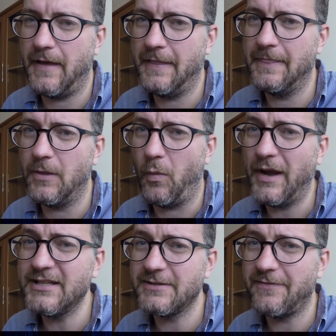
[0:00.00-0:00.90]
the
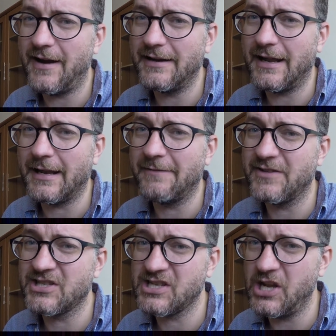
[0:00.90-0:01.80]
way to find out if
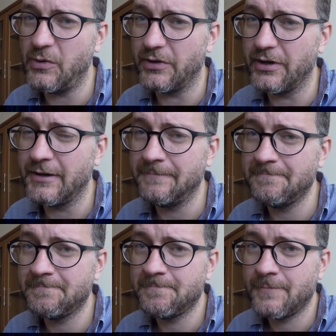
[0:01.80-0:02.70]
it's slow or not
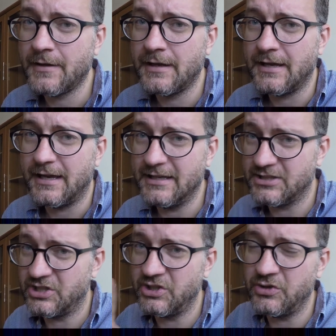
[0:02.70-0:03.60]
is
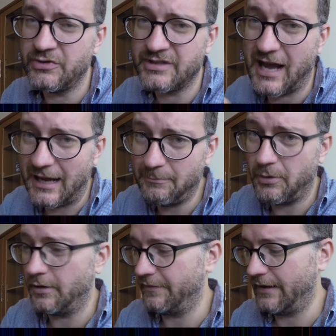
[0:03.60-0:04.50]
to use
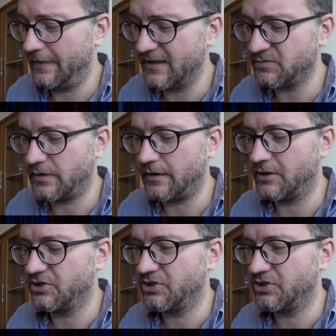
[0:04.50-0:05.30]
IPERF, and that's what I'm going to show